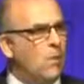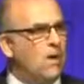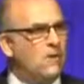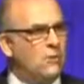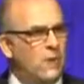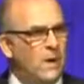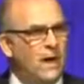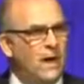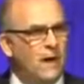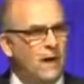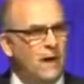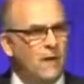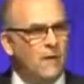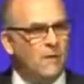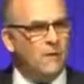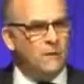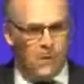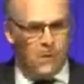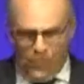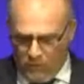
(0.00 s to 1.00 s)
which will,
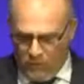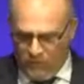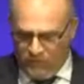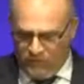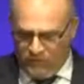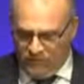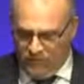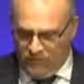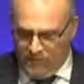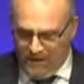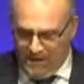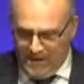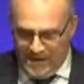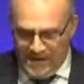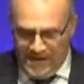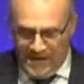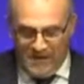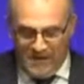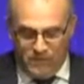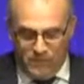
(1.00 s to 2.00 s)
of course,
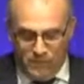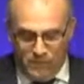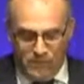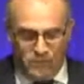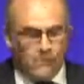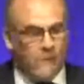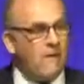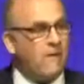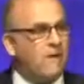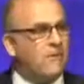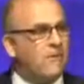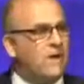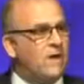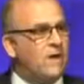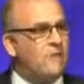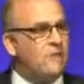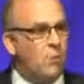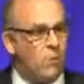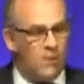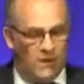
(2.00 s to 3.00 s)
lead to
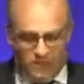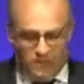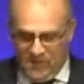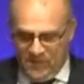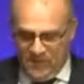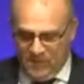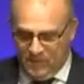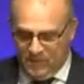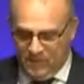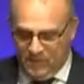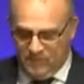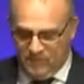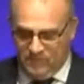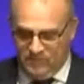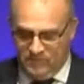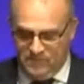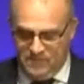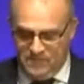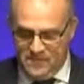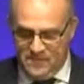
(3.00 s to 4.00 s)
prosperity for all its members.